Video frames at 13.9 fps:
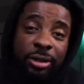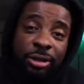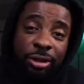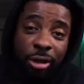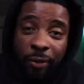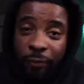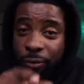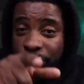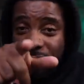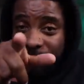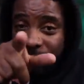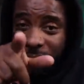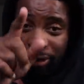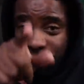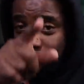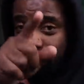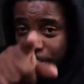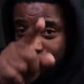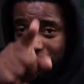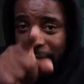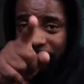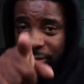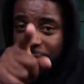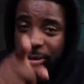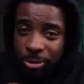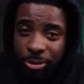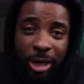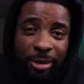So if you
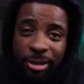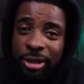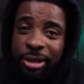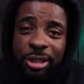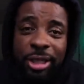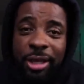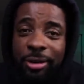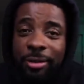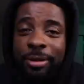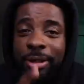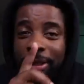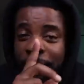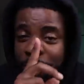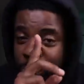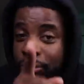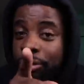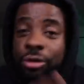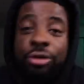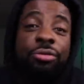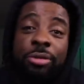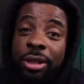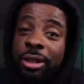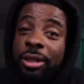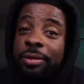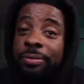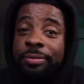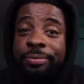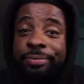subscribe to the channel, you know what you
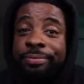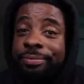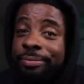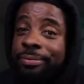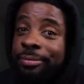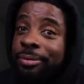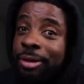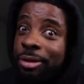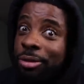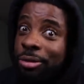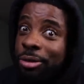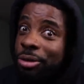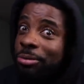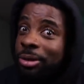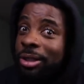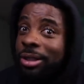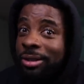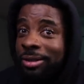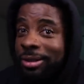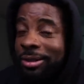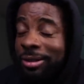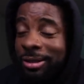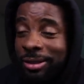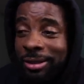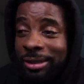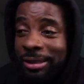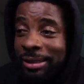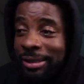did. You know what you did, son.
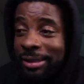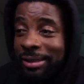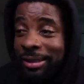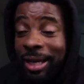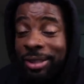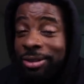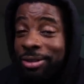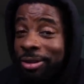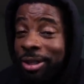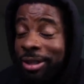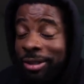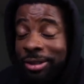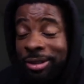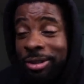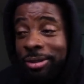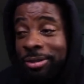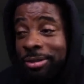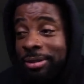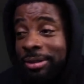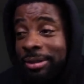That's crazy, though.